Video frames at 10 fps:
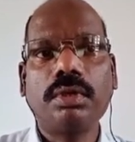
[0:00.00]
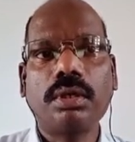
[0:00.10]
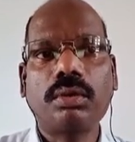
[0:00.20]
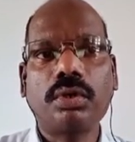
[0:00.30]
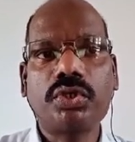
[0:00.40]

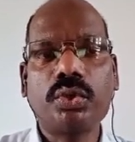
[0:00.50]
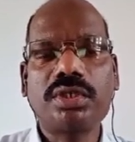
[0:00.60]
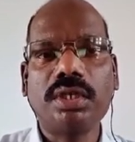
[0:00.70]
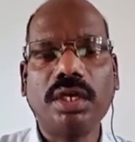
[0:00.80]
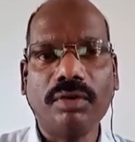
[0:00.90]

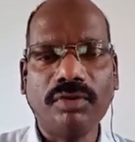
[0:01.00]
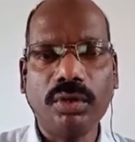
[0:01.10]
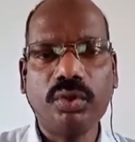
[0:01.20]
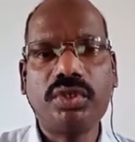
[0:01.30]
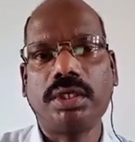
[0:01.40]
constitutional
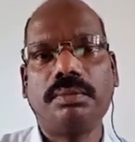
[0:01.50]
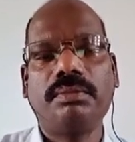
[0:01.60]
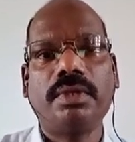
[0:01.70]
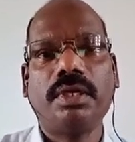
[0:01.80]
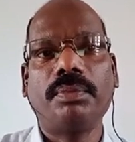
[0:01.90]

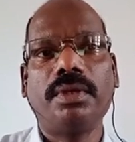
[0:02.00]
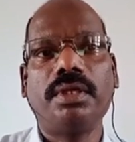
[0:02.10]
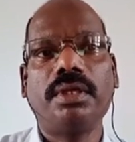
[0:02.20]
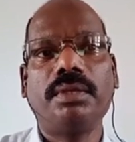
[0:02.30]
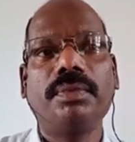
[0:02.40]
evolution happened
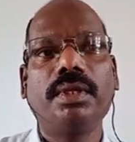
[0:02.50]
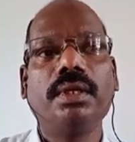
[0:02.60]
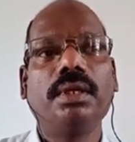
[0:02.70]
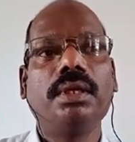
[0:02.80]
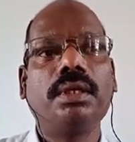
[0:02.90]
there.
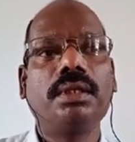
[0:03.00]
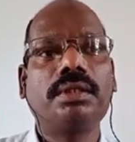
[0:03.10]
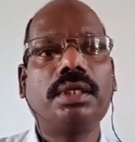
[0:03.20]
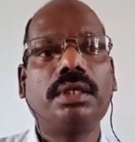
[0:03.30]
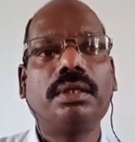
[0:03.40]

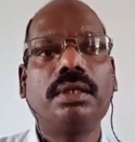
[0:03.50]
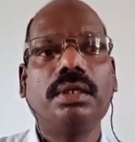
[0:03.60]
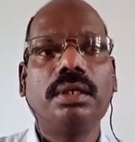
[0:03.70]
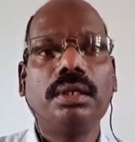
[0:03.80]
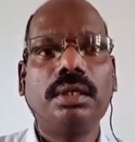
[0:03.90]
Then
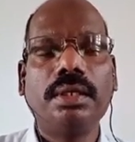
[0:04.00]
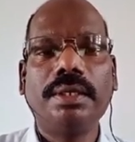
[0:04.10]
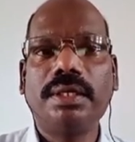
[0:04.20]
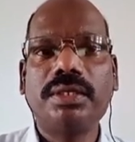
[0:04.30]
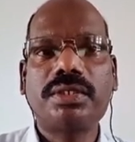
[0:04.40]
it
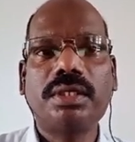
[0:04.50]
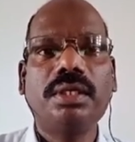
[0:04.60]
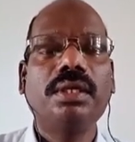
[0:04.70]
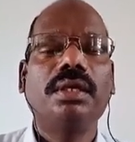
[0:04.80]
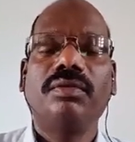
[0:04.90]
is
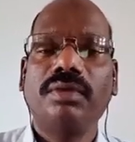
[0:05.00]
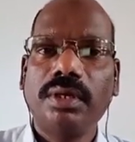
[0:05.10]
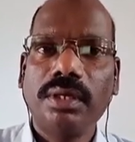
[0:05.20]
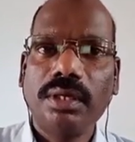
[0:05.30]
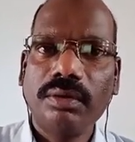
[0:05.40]

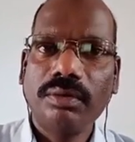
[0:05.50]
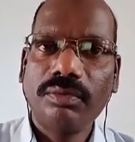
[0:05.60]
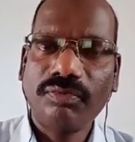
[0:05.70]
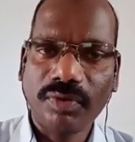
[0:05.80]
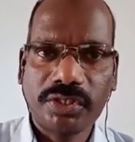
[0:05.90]

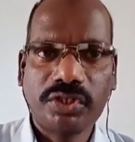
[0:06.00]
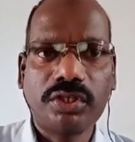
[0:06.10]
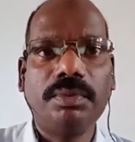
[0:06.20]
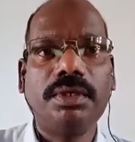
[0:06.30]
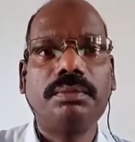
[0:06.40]

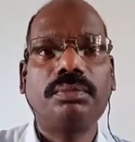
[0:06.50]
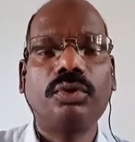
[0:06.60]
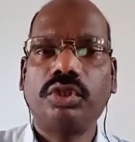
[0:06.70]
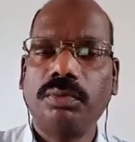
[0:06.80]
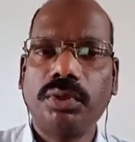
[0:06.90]
flexible,
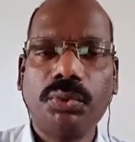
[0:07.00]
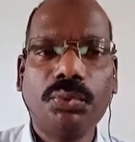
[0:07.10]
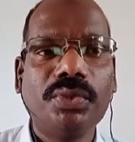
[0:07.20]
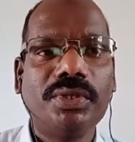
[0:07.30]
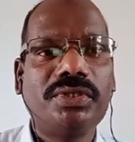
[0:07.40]
possible
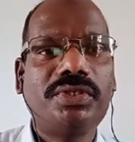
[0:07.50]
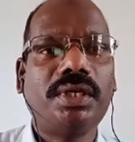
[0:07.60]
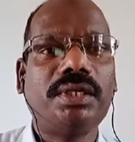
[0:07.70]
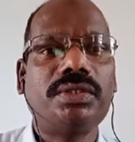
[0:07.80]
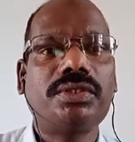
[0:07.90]
to
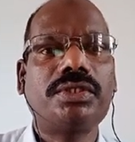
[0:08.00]
change.